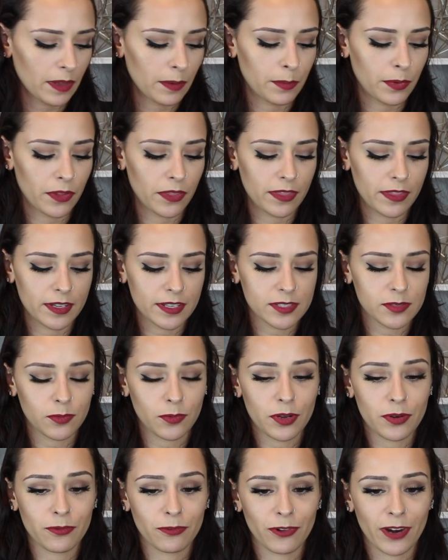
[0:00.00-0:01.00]
But this
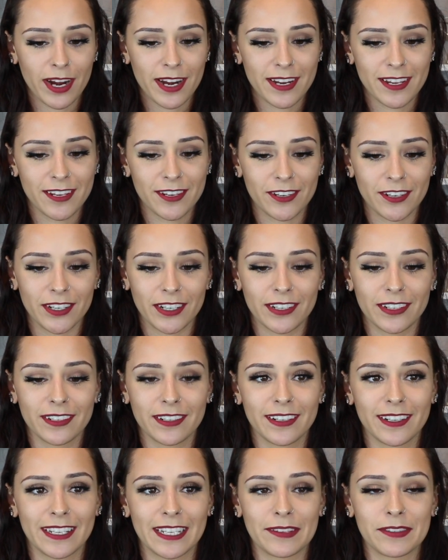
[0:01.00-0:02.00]
one right here
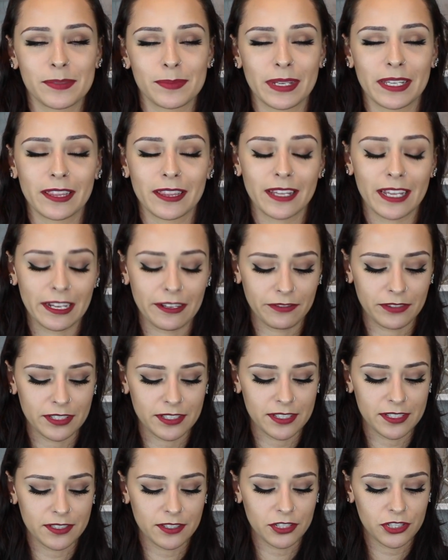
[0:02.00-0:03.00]
gives me life.
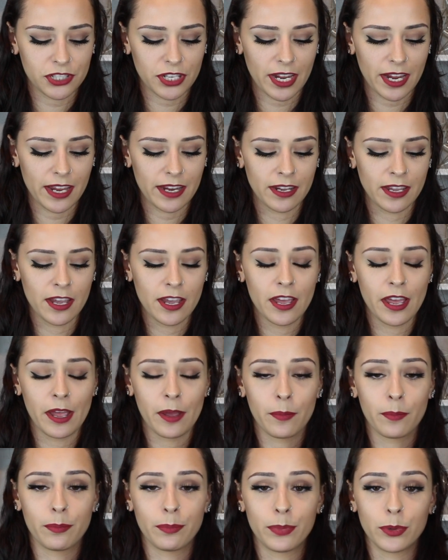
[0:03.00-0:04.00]
This is the shade
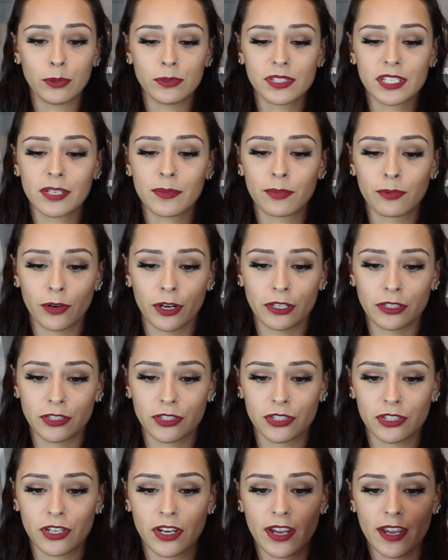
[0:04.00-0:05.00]
Boozy
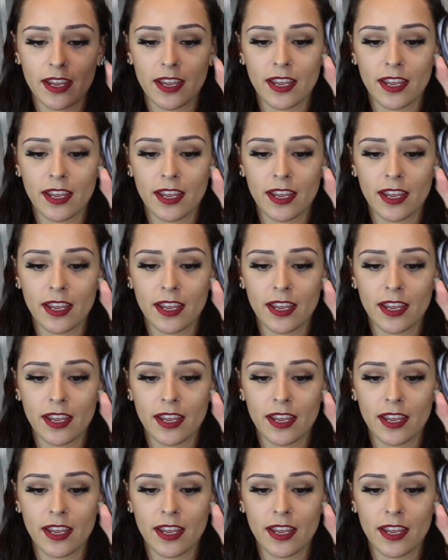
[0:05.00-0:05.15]
Brunch.